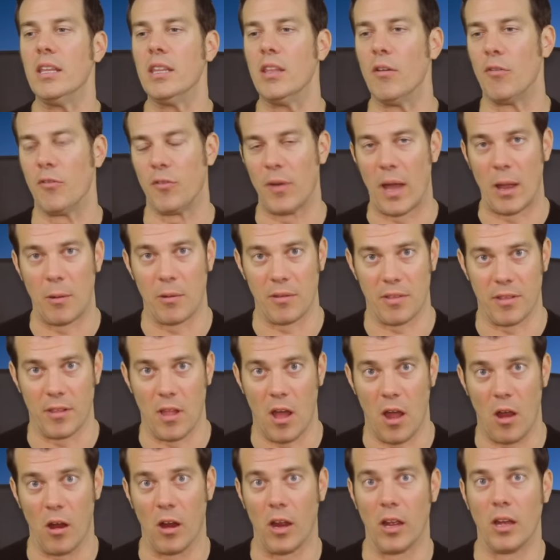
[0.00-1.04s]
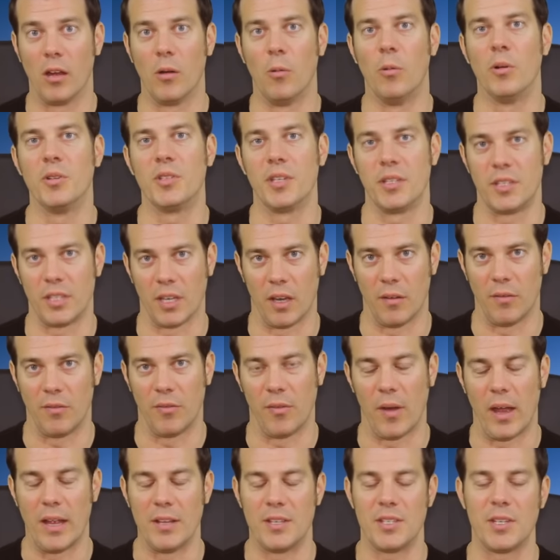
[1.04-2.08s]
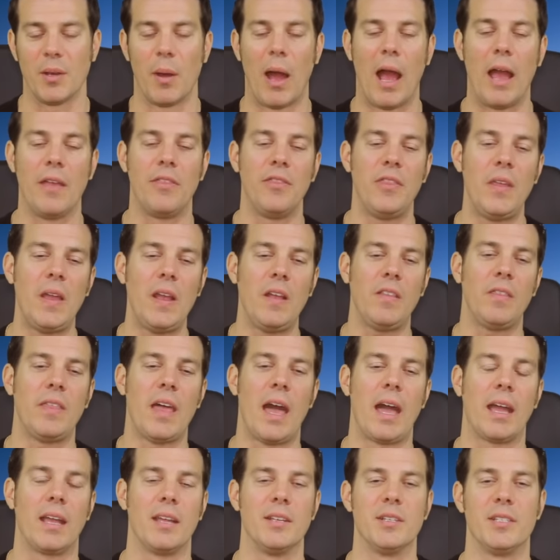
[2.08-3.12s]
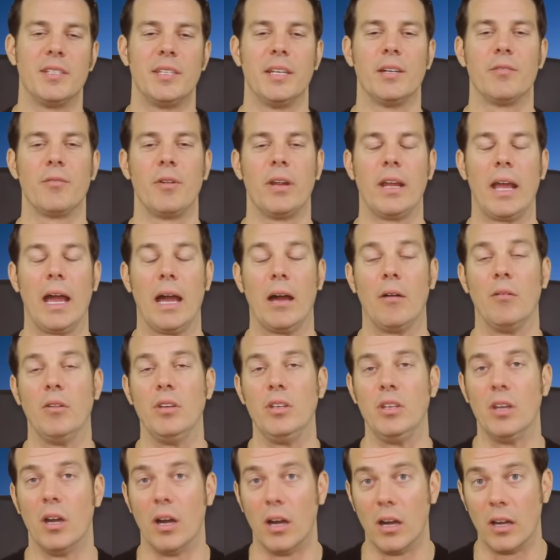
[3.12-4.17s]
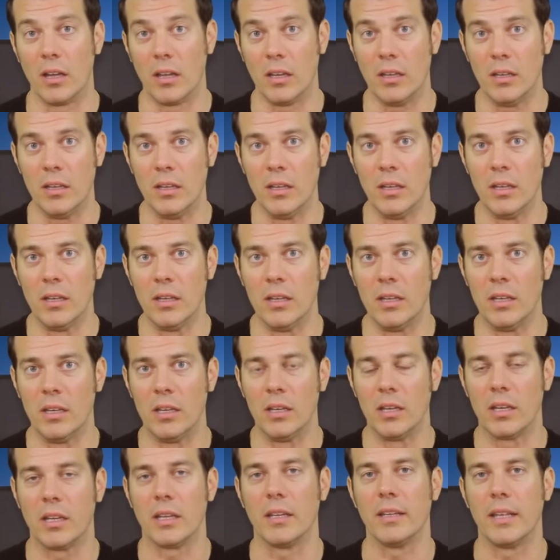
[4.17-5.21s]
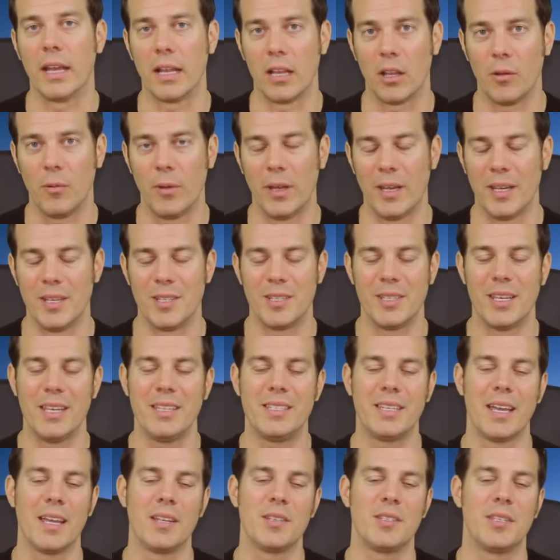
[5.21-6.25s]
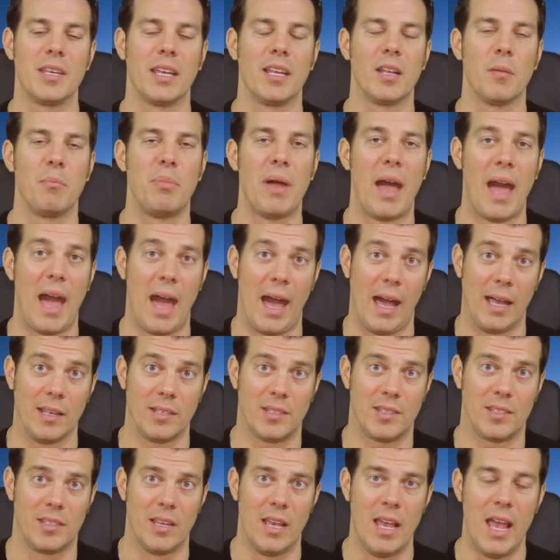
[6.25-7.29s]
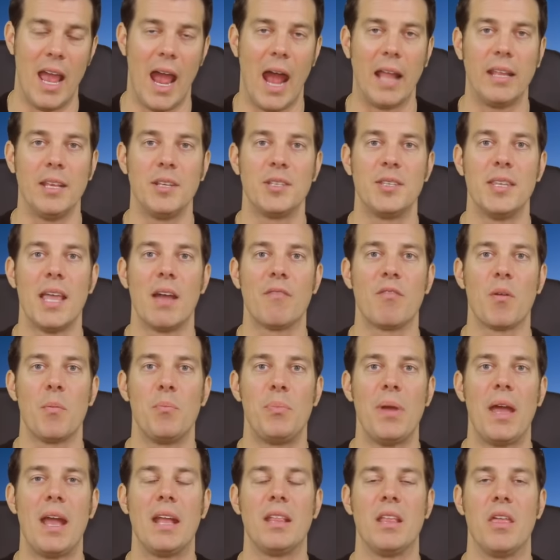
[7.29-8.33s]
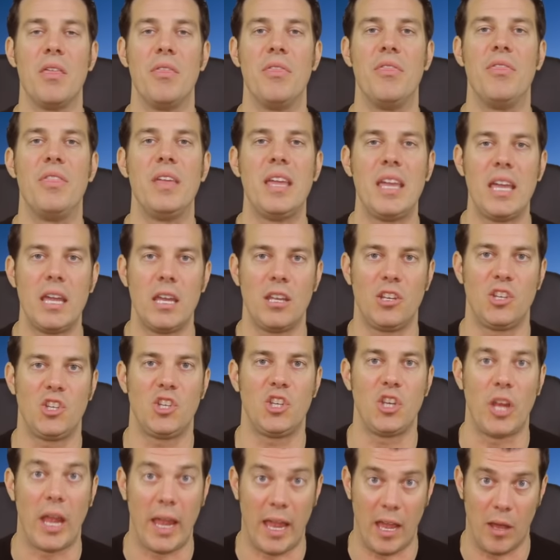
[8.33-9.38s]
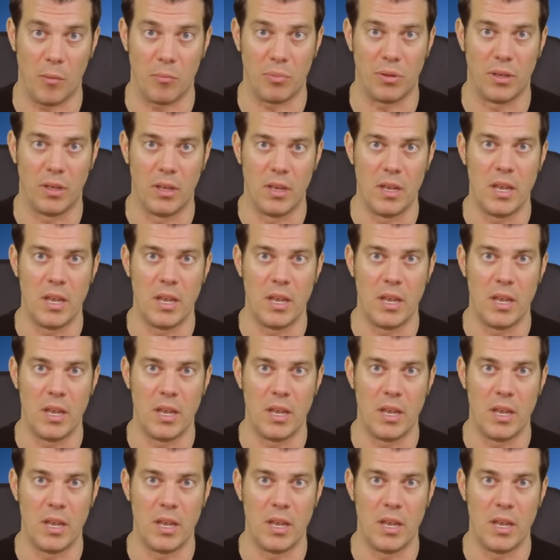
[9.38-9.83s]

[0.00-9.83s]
The fight with Lara was a tough fight. So I think that considering how young Canelo is, he tends to get a pass. And he's never been the champ